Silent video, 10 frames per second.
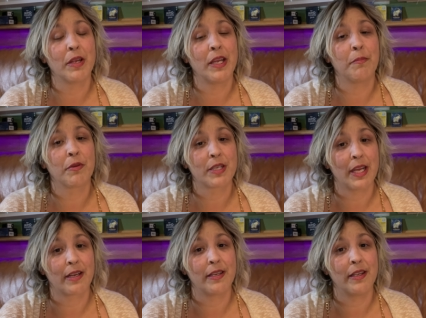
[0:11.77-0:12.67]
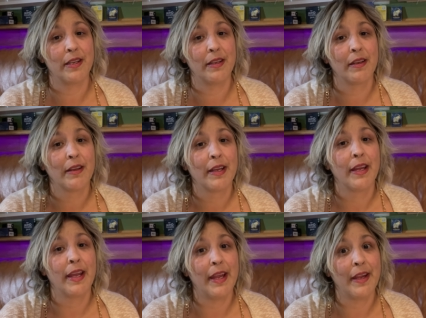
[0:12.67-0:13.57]
be protected,
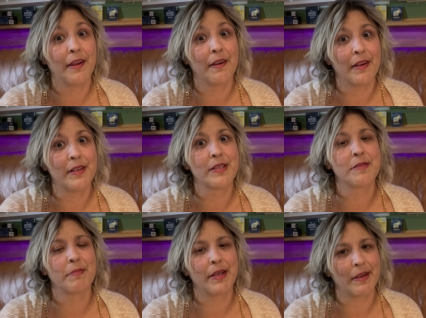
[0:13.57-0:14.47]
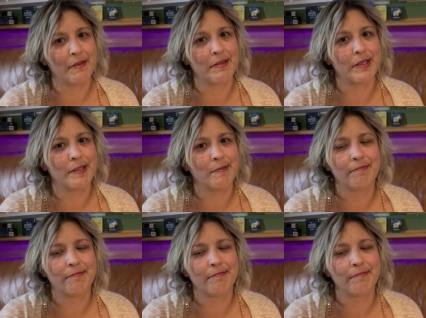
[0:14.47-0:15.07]
anger is my go-to.